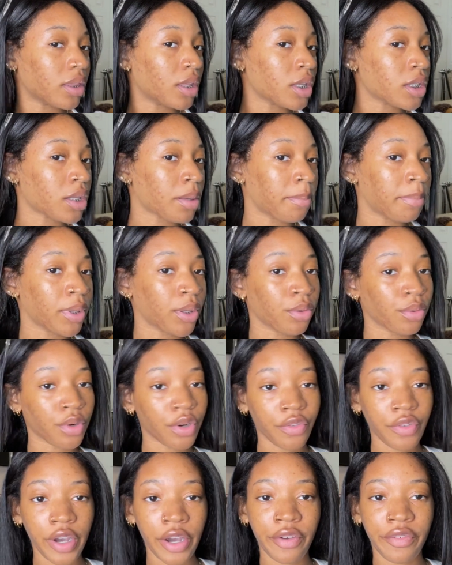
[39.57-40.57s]
this
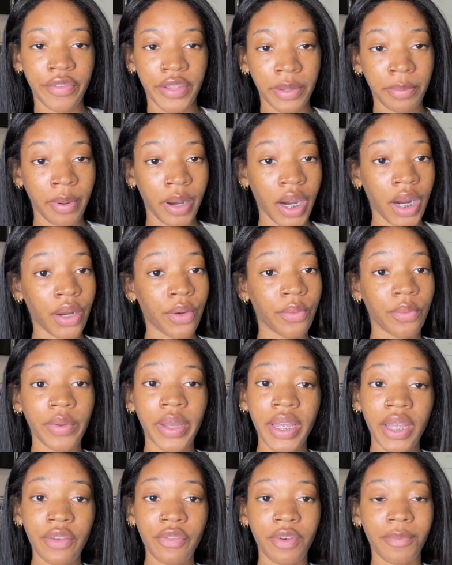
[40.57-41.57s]
beautiful V-part
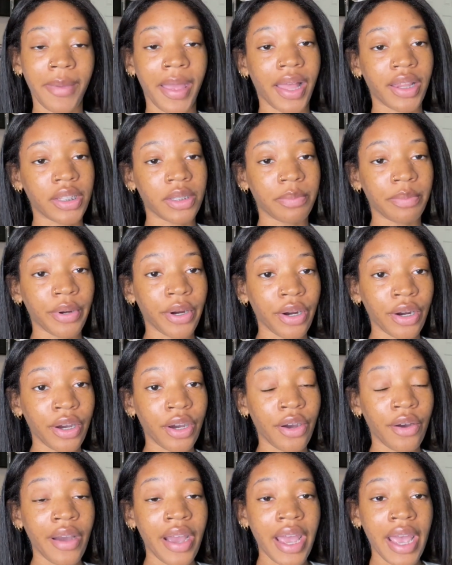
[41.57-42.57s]
wig from
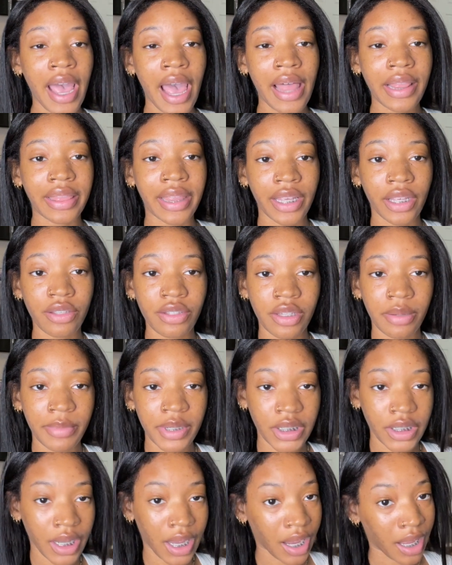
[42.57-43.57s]
ALIPEARL. Thank you so
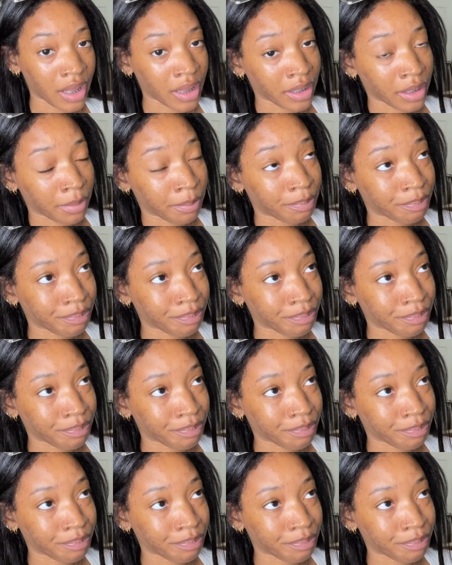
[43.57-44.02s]
much to ALIPEARL